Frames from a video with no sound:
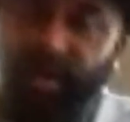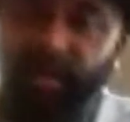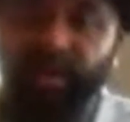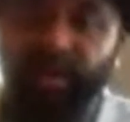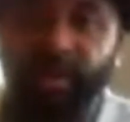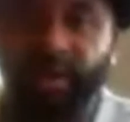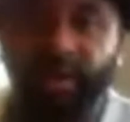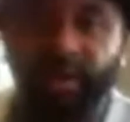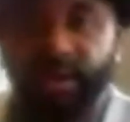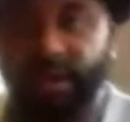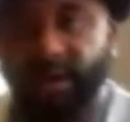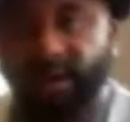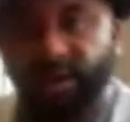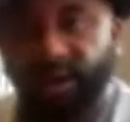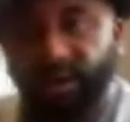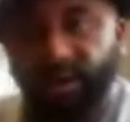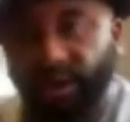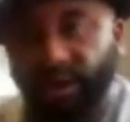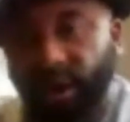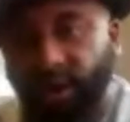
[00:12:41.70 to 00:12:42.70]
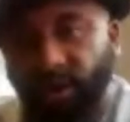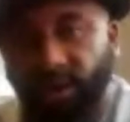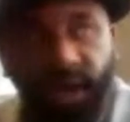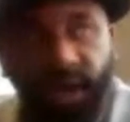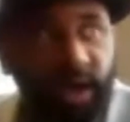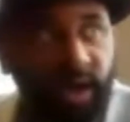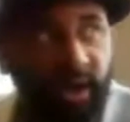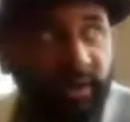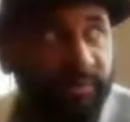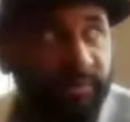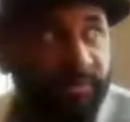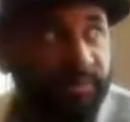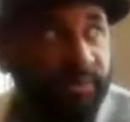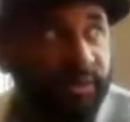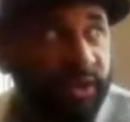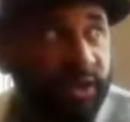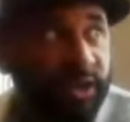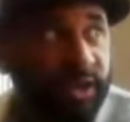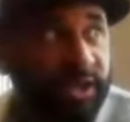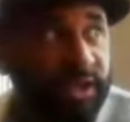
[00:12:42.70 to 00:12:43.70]
and you know,
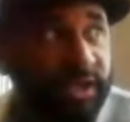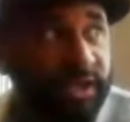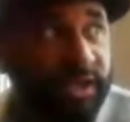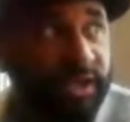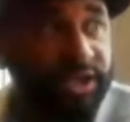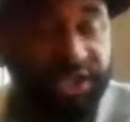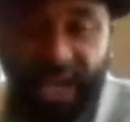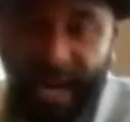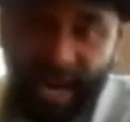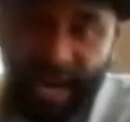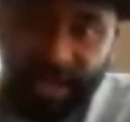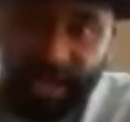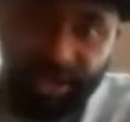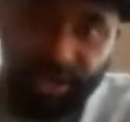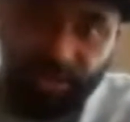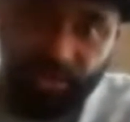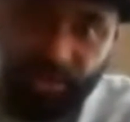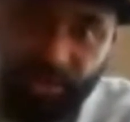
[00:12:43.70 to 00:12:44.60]
shout out